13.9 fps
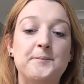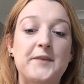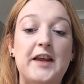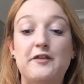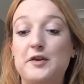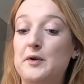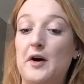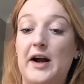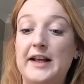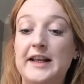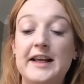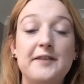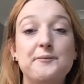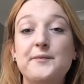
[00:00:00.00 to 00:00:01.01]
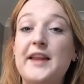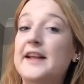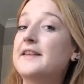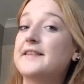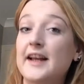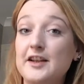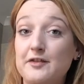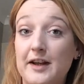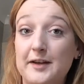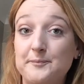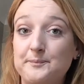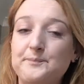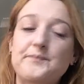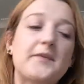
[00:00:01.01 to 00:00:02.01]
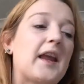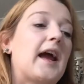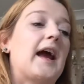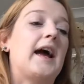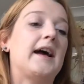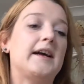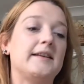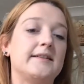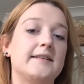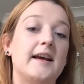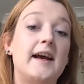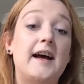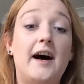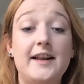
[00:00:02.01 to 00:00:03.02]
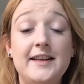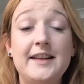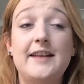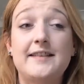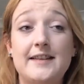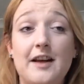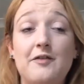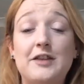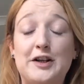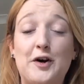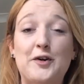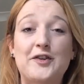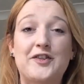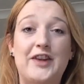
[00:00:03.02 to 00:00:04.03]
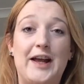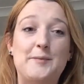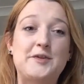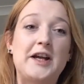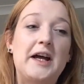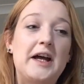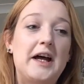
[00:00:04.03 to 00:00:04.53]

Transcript: if you like it, then save it. And I think that's a lovely concept.